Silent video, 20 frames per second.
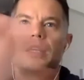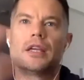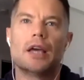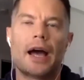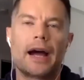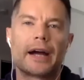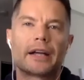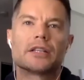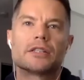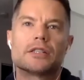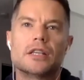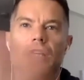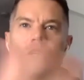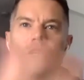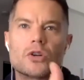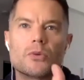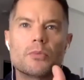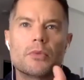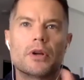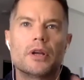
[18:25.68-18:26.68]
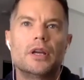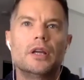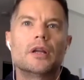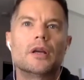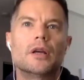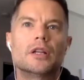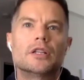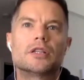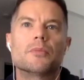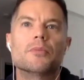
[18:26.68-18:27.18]
act as the
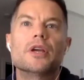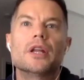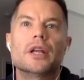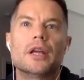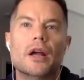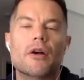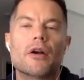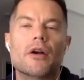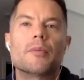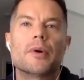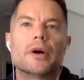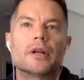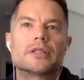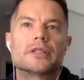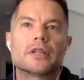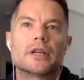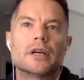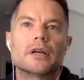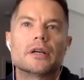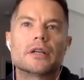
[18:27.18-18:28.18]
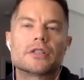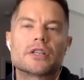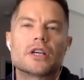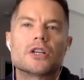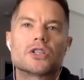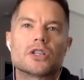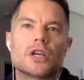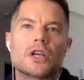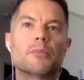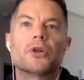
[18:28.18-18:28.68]
intermediary, but
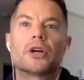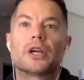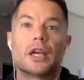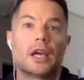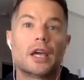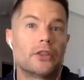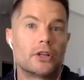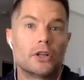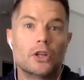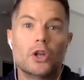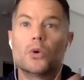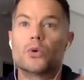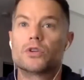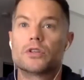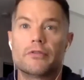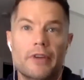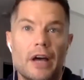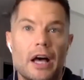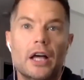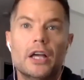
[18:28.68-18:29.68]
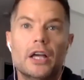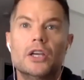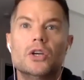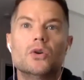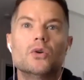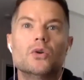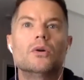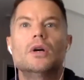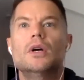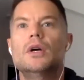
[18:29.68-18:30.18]
essentially I'm looking at the loan to
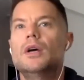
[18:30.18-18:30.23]
value.